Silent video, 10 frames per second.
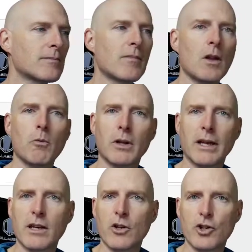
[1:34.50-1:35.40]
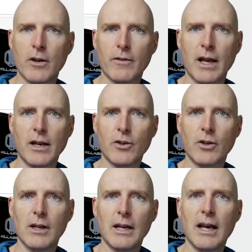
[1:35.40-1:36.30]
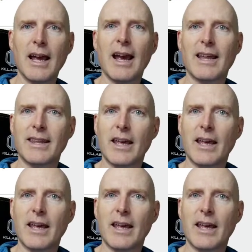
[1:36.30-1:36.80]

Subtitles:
We'll hit Shift Enter, and then